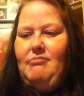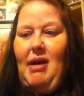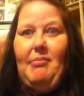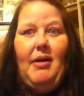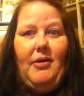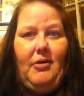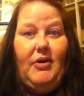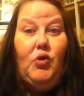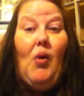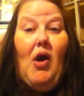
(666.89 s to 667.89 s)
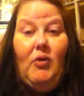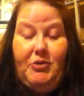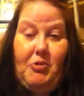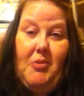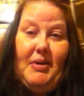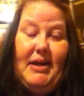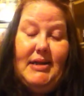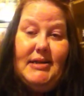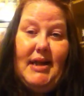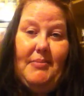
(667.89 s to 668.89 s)
my mother as well was permanently
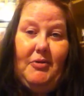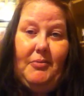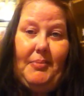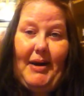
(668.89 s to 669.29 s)
disabled